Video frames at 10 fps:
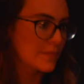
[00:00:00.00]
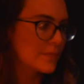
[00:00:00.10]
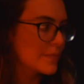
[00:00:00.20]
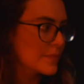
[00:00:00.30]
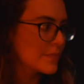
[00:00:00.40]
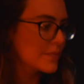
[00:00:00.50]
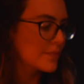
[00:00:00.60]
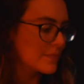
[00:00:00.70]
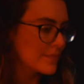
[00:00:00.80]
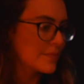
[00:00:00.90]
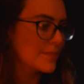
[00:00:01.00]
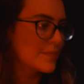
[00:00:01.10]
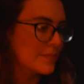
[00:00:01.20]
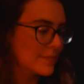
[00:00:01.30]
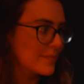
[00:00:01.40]

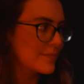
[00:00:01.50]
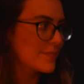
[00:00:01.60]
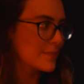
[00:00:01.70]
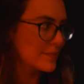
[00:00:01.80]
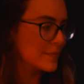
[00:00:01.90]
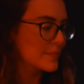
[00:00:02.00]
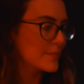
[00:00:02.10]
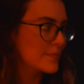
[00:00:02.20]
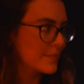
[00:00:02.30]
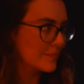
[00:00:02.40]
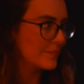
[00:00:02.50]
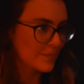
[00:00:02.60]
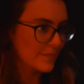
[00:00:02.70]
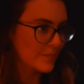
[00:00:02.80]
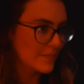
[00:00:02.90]

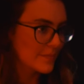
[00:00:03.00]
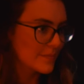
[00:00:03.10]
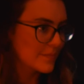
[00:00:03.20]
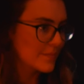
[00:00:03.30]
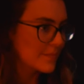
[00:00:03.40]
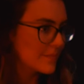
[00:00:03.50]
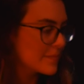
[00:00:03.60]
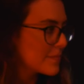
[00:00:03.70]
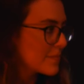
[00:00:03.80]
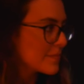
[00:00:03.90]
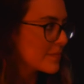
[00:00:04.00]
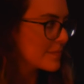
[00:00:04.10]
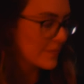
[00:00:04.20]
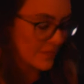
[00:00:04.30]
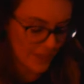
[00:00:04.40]

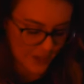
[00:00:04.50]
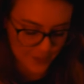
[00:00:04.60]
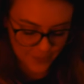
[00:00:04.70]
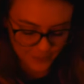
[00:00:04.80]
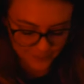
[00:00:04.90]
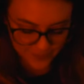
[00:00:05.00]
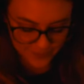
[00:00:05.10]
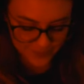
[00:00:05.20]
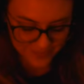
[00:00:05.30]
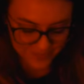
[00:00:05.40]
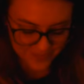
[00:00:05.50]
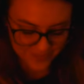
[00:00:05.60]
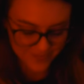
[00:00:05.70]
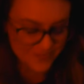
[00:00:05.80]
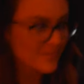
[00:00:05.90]

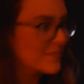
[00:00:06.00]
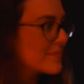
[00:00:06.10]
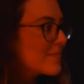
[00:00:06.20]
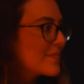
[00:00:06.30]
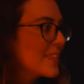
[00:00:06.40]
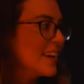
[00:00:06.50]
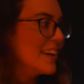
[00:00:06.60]
The person shown says nothing.